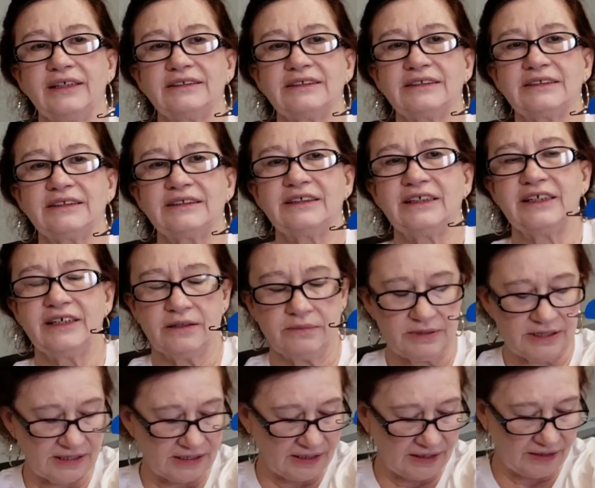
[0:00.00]
It's the
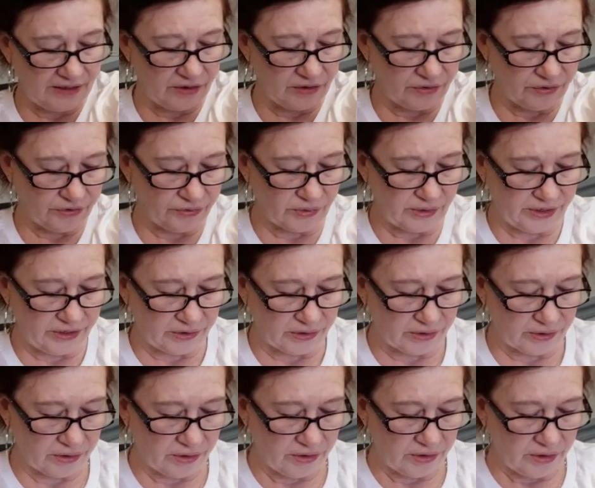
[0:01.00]
DMC needle
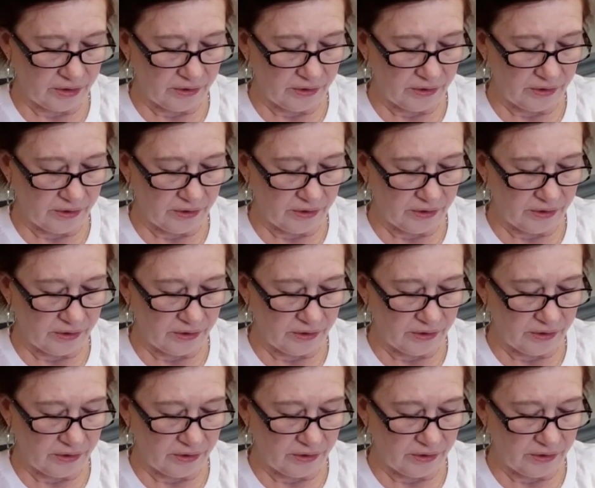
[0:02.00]
threader,